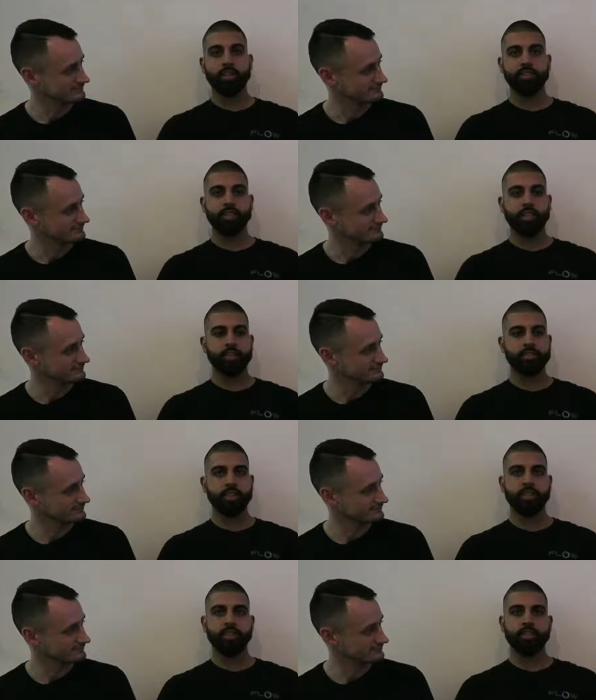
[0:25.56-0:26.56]
Speaker 1: that does
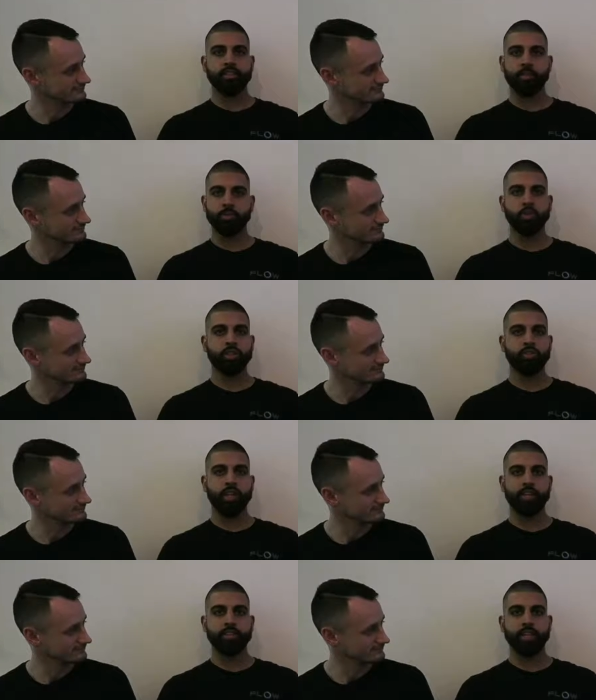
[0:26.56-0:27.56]
is, I'm sure you've
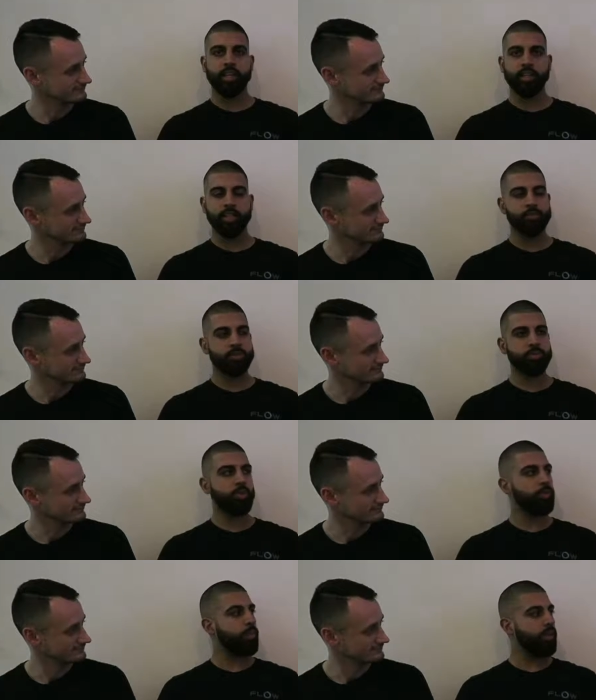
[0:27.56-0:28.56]
had an Epsom
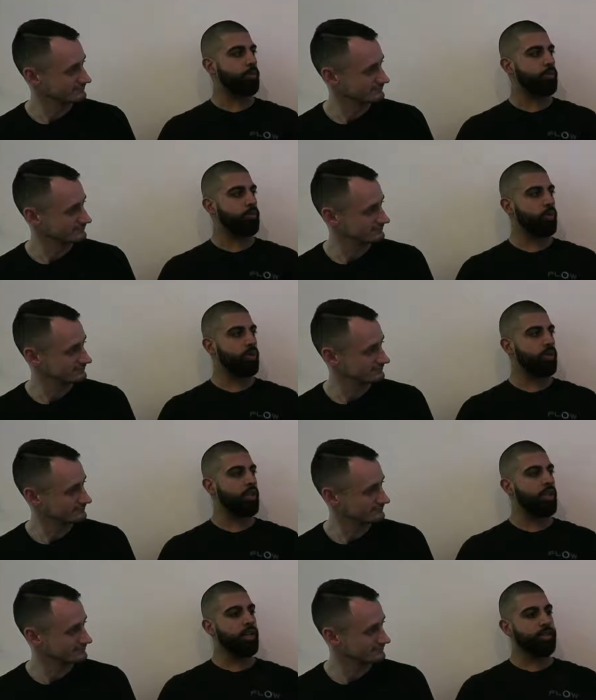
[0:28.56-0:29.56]
salt bath before,
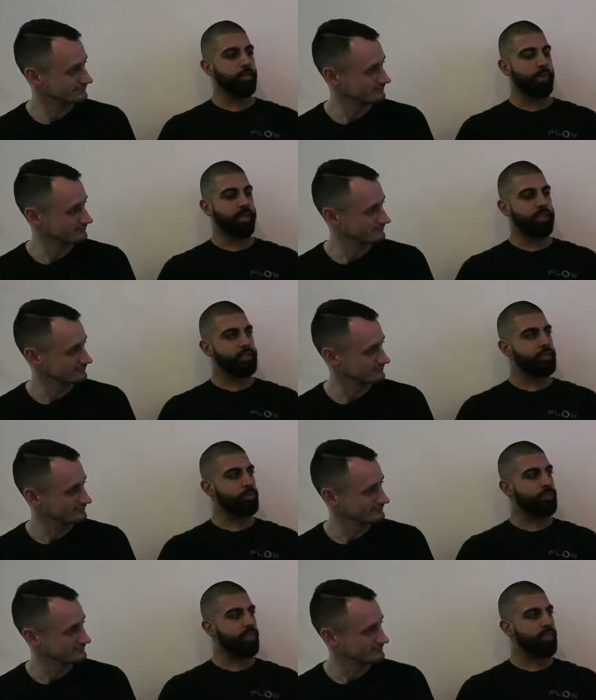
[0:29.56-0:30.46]
the magnesium's